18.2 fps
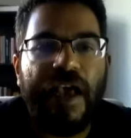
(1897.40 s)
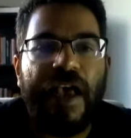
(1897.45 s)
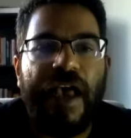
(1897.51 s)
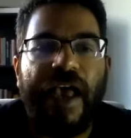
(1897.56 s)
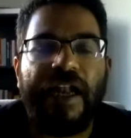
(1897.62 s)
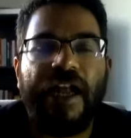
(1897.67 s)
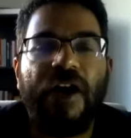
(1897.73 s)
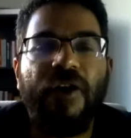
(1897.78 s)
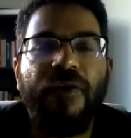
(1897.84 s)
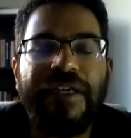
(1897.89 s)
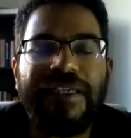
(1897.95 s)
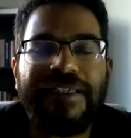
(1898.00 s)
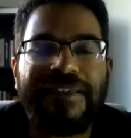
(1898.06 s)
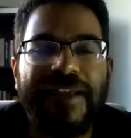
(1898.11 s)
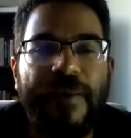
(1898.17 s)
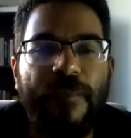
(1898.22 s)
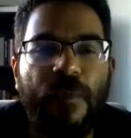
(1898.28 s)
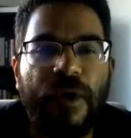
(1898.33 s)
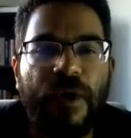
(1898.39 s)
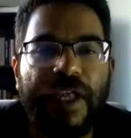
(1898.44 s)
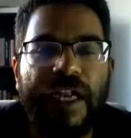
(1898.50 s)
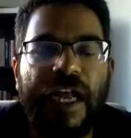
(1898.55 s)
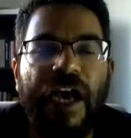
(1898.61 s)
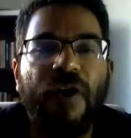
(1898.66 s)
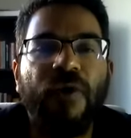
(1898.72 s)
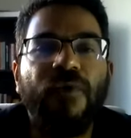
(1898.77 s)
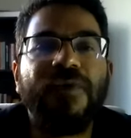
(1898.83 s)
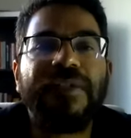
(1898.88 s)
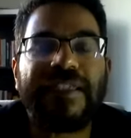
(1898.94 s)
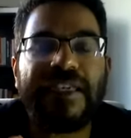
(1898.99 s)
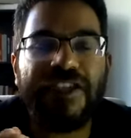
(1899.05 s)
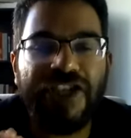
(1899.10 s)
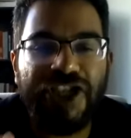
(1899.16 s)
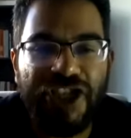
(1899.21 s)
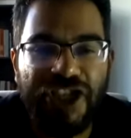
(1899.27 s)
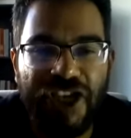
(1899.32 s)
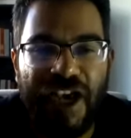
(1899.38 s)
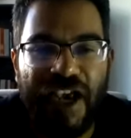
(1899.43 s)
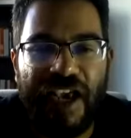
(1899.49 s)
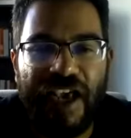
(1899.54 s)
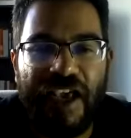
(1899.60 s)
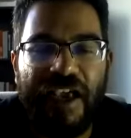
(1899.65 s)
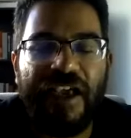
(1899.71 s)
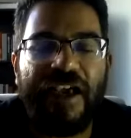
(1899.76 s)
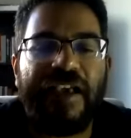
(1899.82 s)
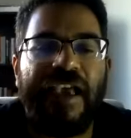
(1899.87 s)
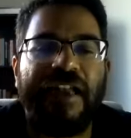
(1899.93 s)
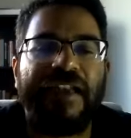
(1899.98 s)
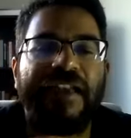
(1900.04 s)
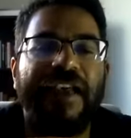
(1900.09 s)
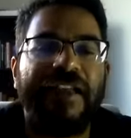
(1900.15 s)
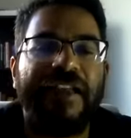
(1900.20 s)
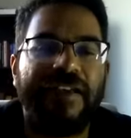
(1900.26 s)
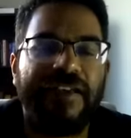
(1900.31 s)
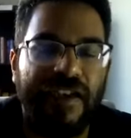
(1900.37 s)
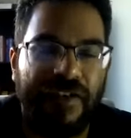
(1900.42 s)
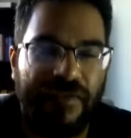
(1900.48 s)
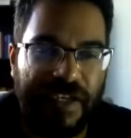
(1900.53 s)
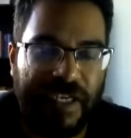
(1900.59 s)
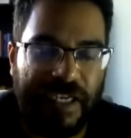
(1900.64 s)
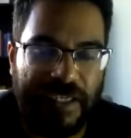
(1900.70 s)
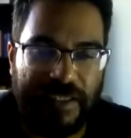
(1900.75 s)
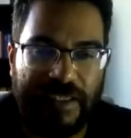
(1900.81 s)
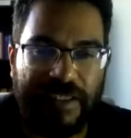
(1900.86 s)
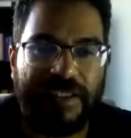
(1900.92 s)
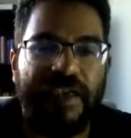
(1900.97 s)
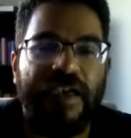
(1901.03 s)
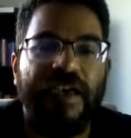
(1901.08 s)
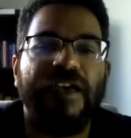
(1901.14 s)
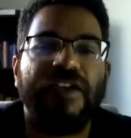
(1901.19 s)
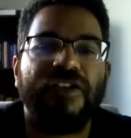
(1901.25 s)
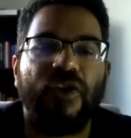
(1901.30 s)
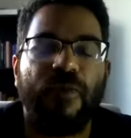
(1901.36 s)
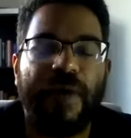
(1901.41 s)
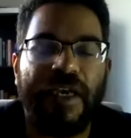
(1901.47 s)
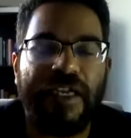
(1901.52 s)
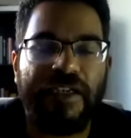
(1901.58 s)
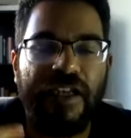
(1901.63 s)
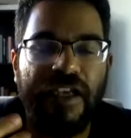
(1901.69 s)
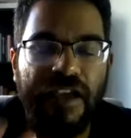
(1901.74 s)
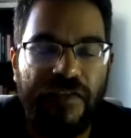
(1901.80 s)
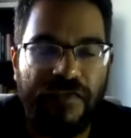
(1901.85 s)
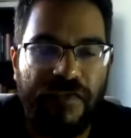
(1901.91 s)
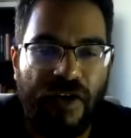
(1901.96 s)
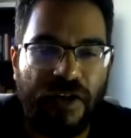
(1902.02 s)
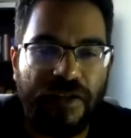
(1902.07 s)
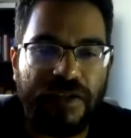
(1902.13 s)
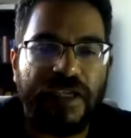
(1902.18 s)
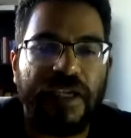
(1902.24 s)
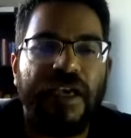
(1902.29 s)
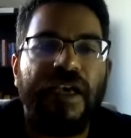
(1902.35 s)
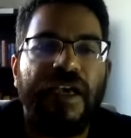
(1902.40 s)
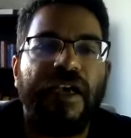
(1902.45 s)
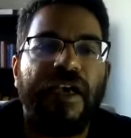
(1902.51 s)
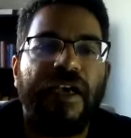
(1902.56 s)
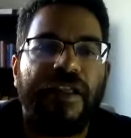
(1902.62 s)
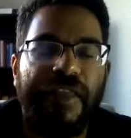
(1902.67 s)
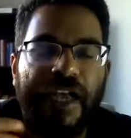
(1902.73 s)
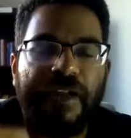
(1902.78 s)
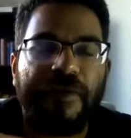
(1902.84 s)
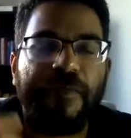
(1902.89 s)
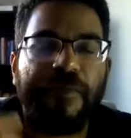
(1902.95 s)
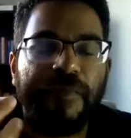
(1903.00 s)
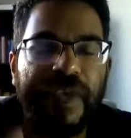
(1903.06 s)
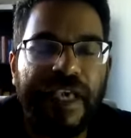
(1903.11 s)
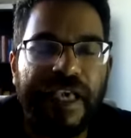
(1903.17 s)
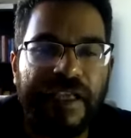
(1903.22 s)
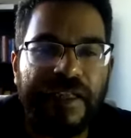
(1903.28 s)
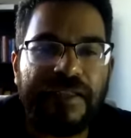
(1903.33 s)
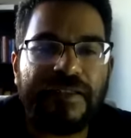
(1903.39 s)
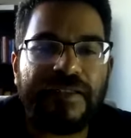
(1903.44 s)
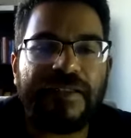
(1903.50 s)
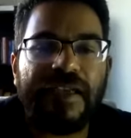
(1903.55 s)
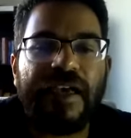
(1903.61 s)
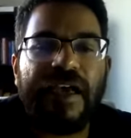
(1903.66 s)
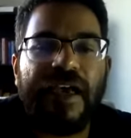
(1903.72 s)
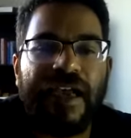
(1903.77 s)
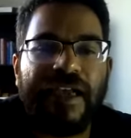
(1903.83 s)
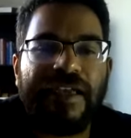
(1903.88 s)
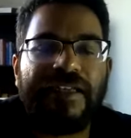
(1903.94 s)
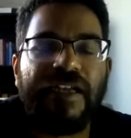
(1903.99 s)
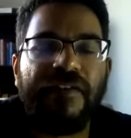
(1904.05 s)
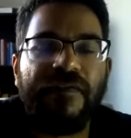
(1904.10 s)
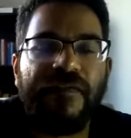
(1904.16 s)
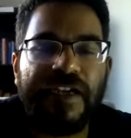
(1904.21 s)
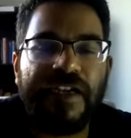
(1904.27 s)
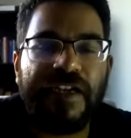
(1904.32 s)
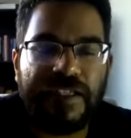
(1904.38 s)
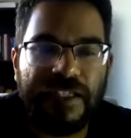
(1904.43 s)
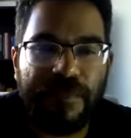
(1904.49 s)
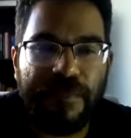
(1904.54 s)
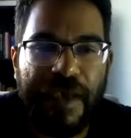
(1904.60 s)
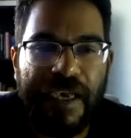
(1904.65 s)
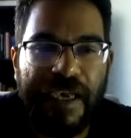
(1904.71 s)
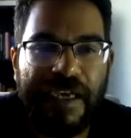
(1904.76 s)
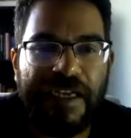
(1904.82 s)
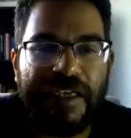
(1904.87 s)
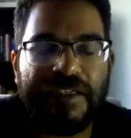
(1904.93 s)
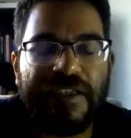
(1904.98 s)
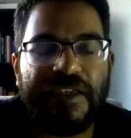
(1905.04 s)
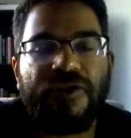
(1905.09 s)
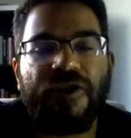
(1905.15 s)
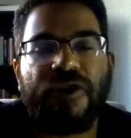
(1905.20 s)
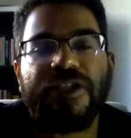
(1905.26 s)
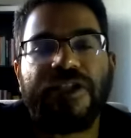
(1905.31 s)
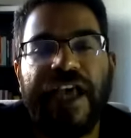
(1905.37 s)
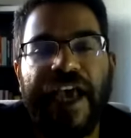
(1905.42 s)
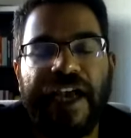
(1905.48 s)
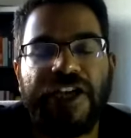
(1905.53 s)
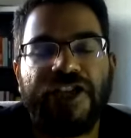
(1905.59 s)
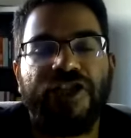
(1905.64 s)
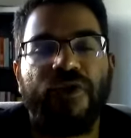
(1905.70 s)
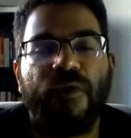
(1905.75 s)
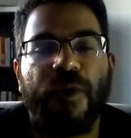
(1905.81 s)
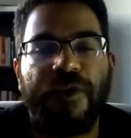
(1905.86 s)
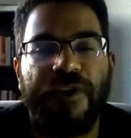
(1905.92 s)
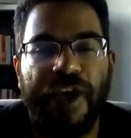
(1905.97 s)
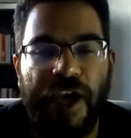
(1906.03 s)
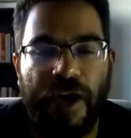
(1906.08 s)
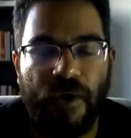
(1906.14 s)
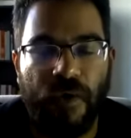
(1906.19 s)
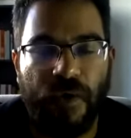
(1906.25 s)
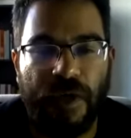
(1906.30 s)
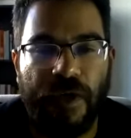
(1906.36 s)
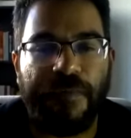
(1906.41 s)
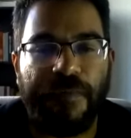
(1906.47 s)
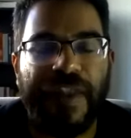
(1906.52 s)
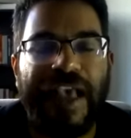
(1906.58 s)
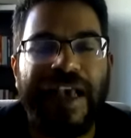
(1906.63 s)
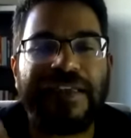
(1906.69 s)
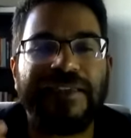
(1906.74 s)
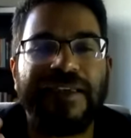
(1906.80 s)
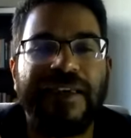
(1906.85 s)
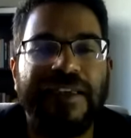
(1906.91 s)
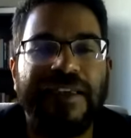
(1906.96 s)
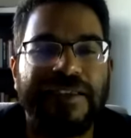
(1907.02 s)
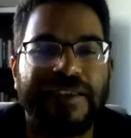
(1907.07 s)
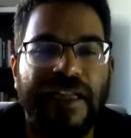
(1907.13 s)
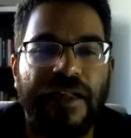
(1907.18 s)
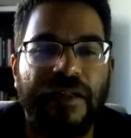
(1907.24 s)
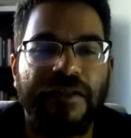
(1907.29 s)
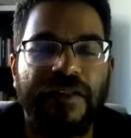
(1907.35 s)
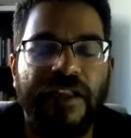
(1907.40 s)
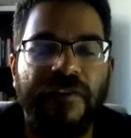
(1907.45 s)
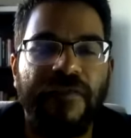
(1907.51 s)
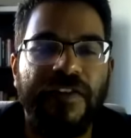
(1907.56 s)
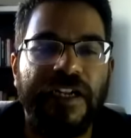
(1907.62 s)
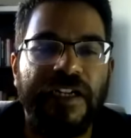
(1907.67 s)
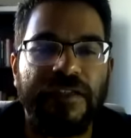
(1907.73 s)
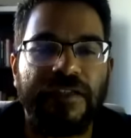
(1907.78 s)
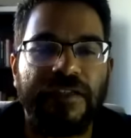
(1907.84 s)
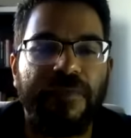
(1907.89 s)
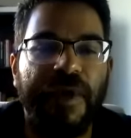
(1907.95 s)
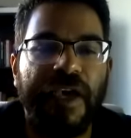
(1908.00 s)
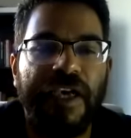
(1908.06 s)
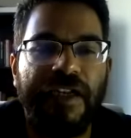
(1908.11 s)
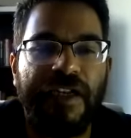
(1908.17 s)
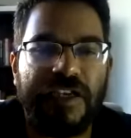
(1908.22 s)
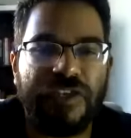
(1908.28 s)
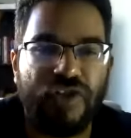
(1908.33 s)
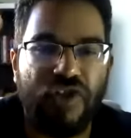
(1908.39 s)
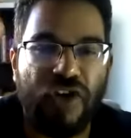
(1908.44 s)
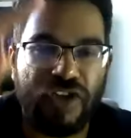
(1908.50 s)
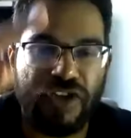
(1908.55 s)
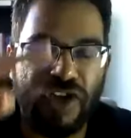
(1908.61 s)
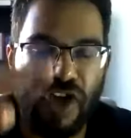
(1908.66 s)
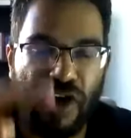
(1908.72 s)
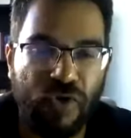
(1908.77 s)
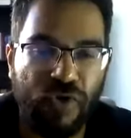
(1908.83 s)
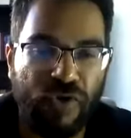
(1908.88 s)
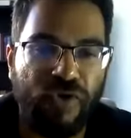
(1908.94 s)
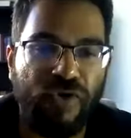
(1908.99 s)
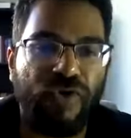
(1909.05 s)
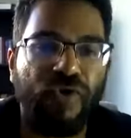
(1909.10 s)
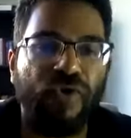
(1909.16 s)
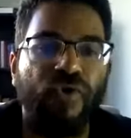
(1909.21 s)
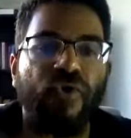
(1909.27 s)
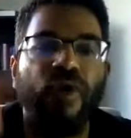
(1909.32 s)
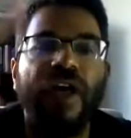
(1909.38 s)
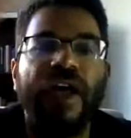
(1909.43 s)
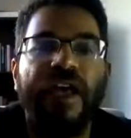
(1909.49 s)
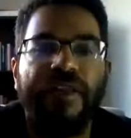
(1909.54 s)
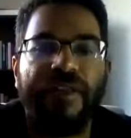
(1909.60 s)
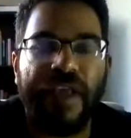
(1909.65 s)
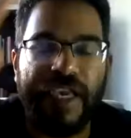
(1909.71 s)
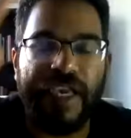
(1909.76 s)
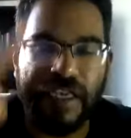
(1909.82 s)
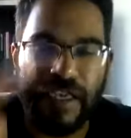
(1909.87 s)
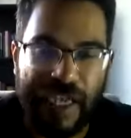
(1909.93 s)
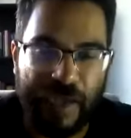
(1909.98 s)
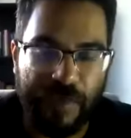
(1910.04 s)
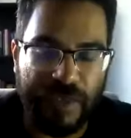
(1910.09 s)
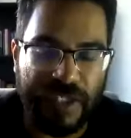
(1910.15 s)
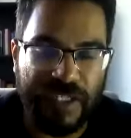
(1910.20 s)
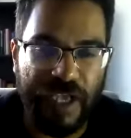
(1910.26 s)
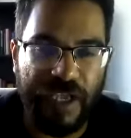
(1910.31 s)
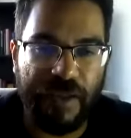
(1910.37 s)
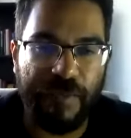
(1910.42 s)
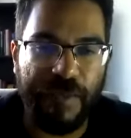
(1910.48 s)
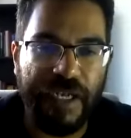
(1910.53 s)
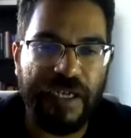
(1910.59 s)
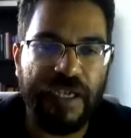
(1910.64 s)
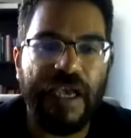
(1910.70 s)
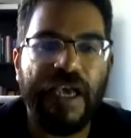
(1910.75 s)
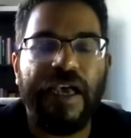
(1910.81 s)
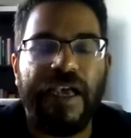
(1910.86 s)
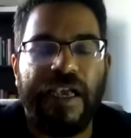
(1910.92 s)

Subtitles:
and only someone that owns a share can get dividends. So by default, that means a dividends paid is a transaction with the owner. As a result, dividends paid does not go through the income statement.